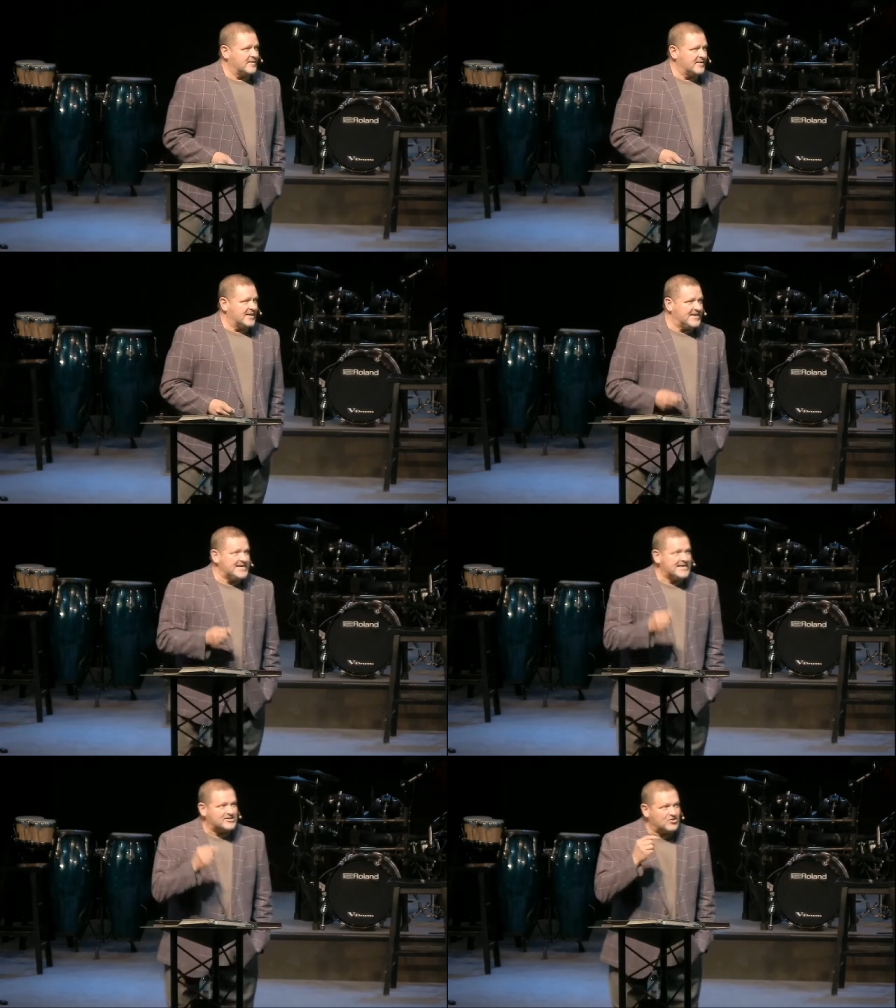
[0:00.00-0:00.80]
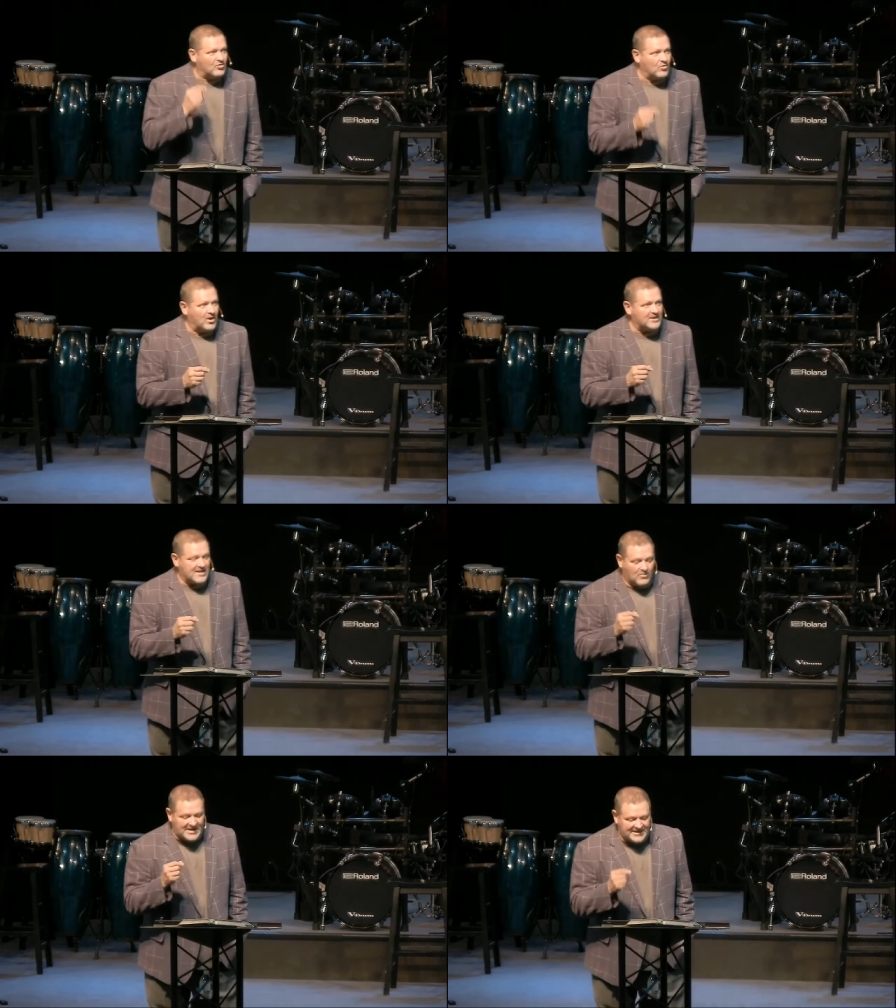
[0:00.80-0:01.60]
He is the one that
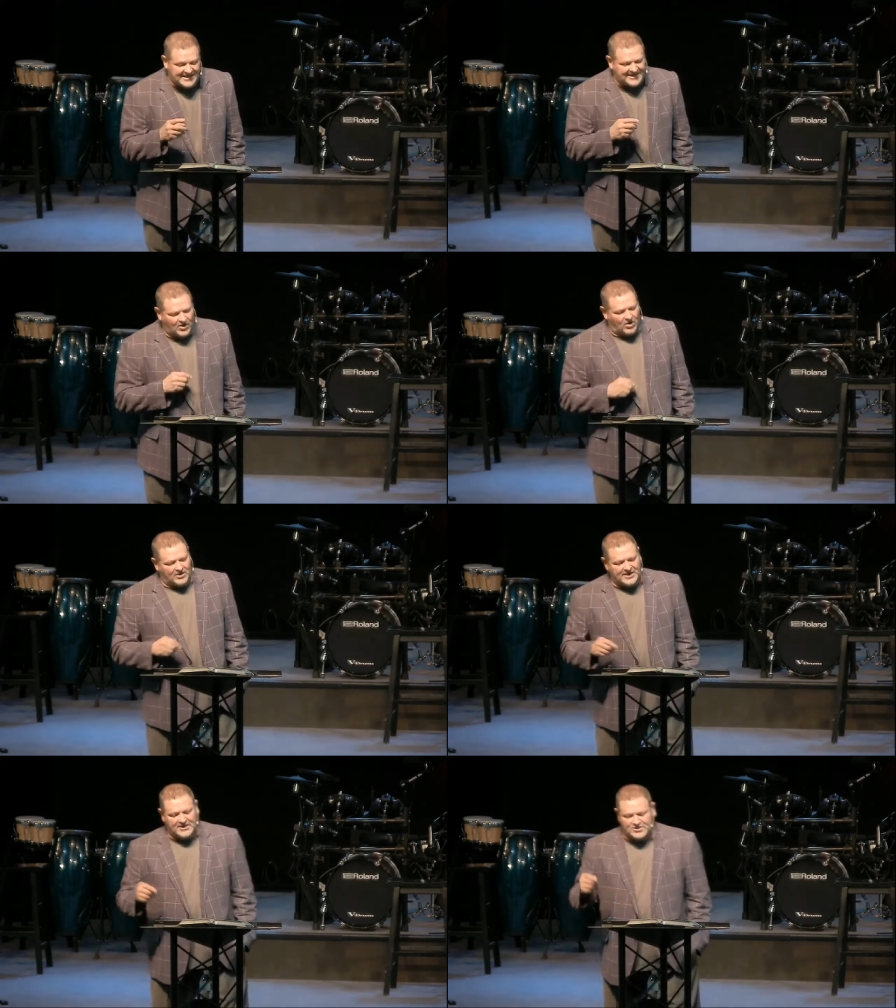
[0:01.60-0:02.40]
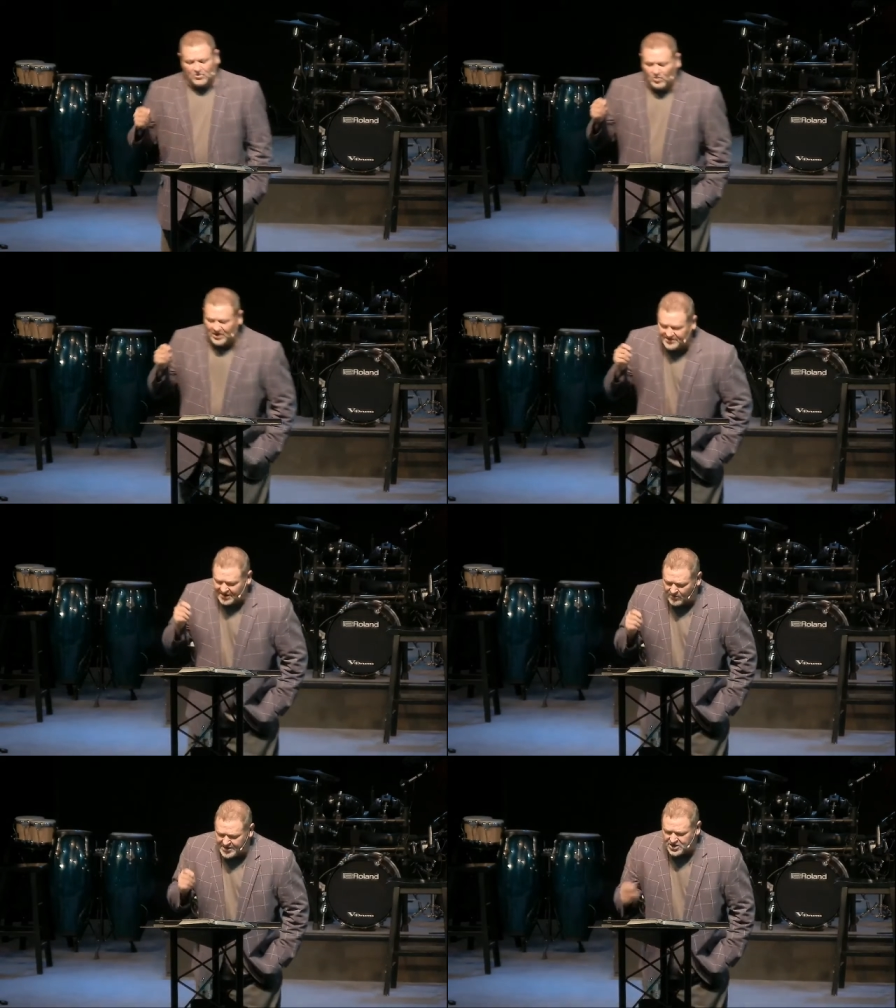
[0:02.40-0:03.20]
we lean on, He is the one that
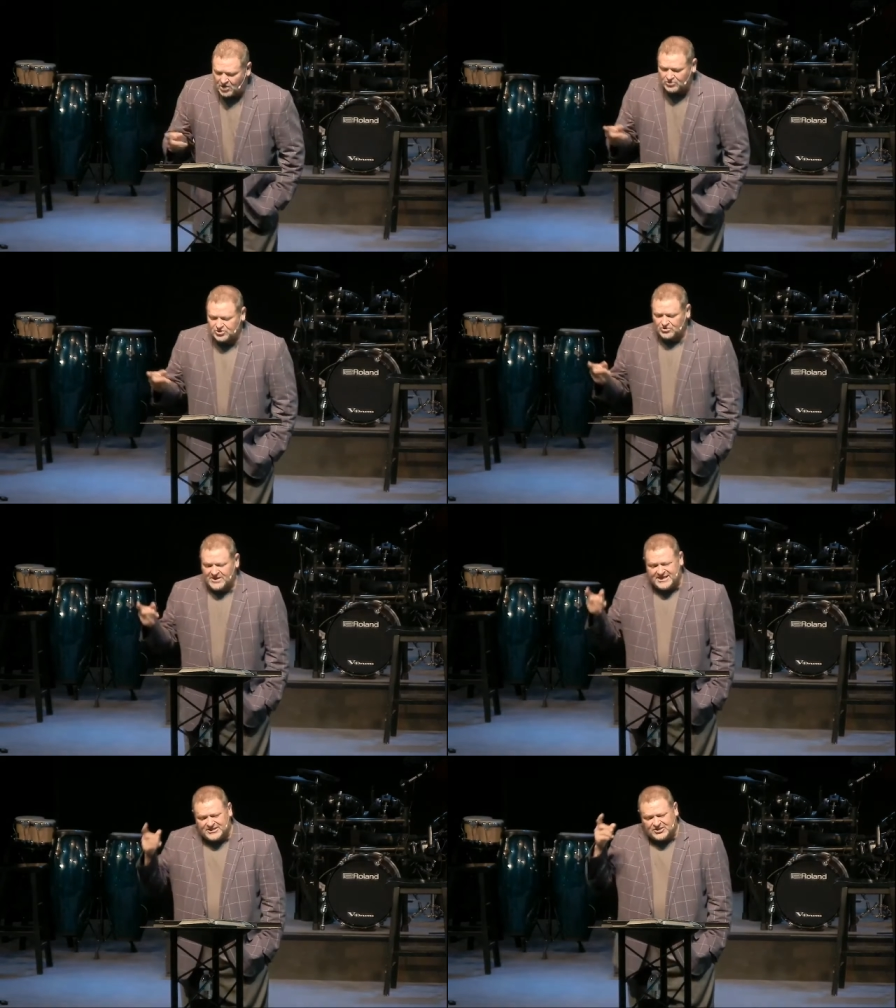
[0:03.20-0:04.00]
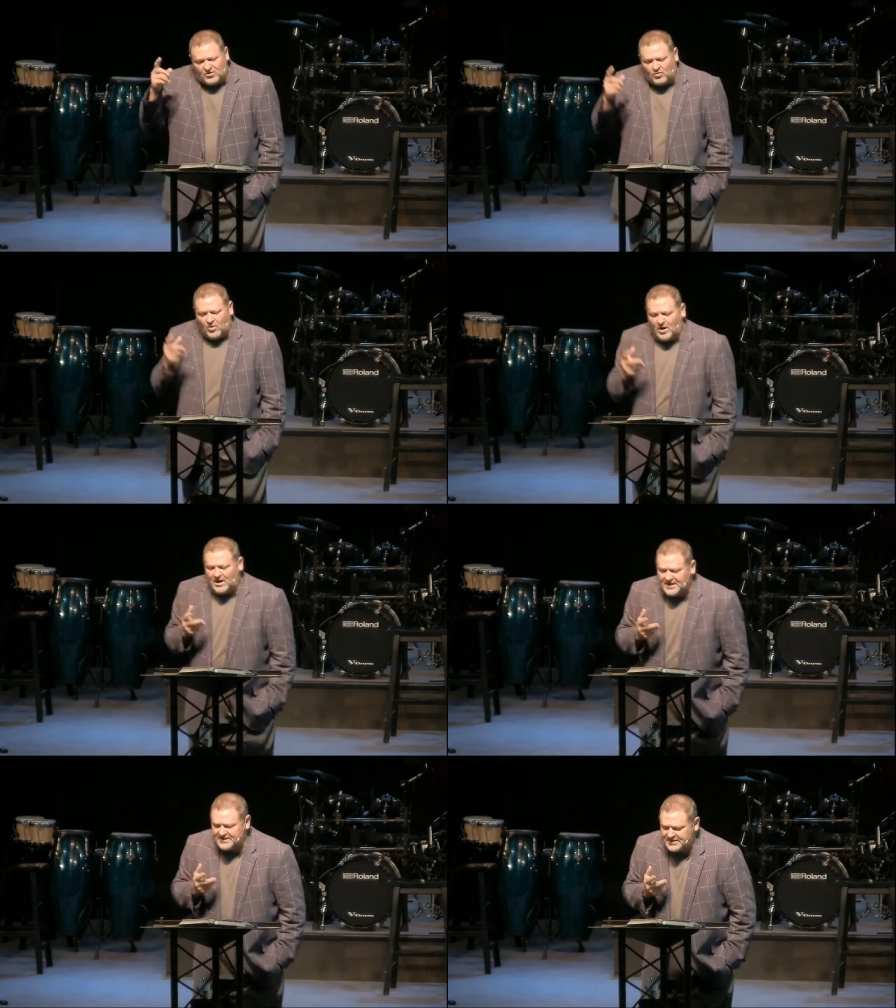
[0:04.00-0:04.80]
we go to, He is the
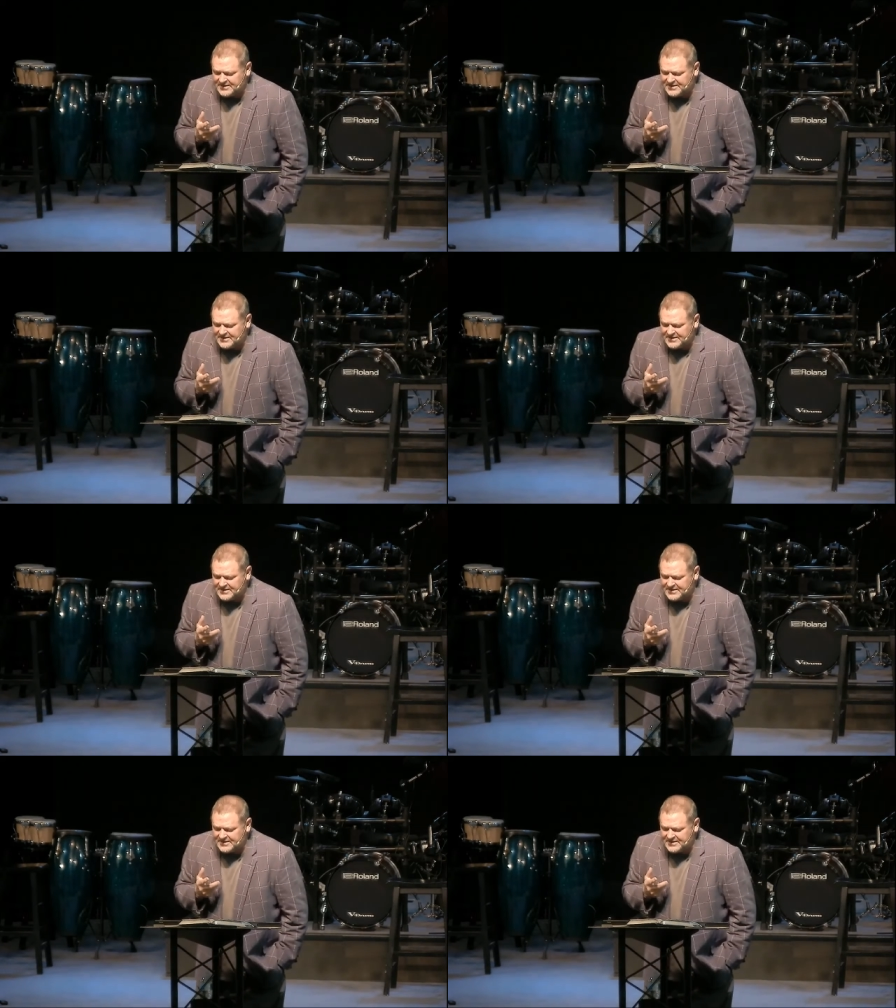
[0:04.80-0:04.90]
one